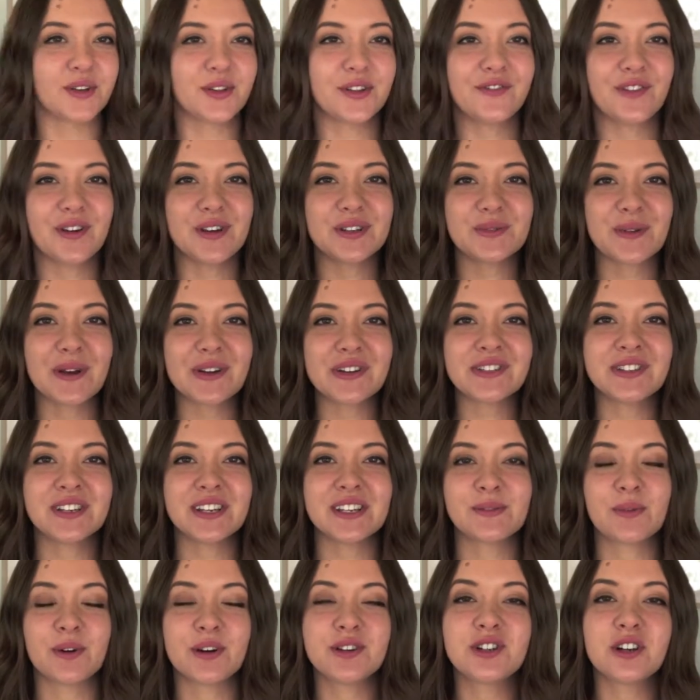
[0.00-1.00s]
But the first question
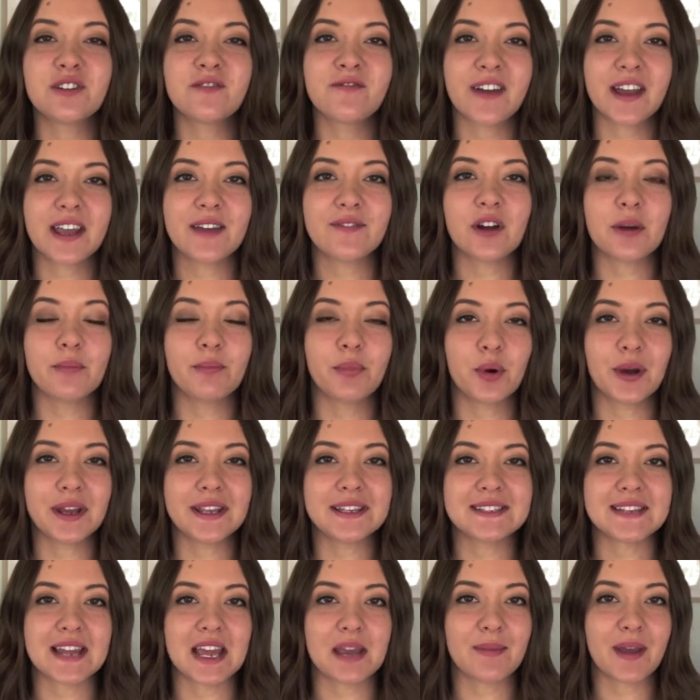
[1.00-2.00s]
is, what is your favourite
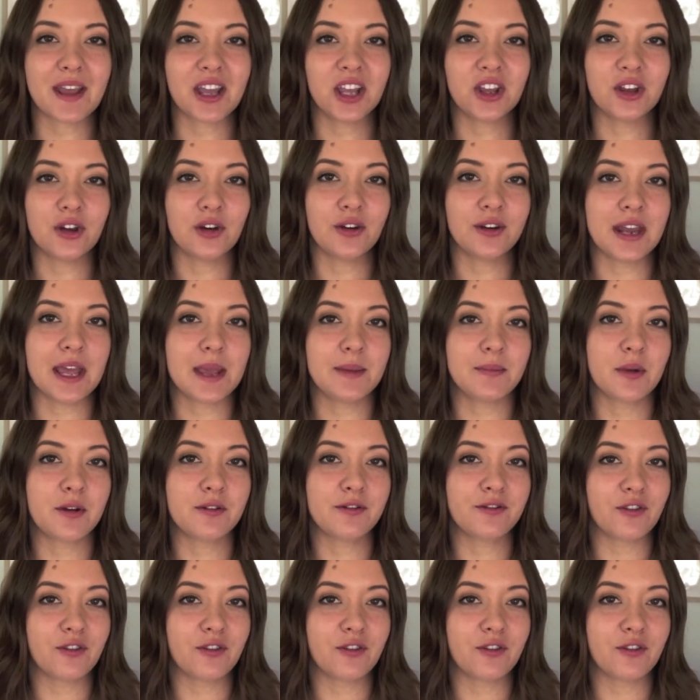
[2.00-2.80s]
boy's name and girl name